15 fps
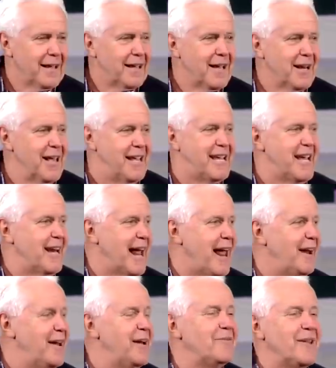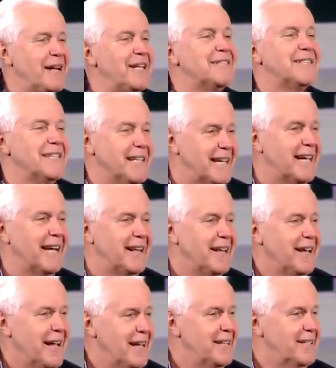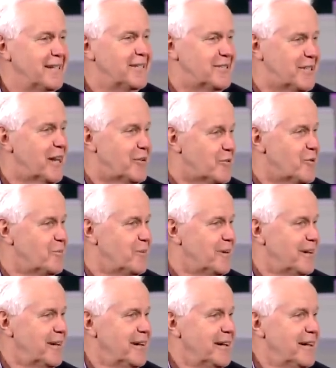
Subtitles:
Kenny, I love to listen to Kenny. He's a state trooper.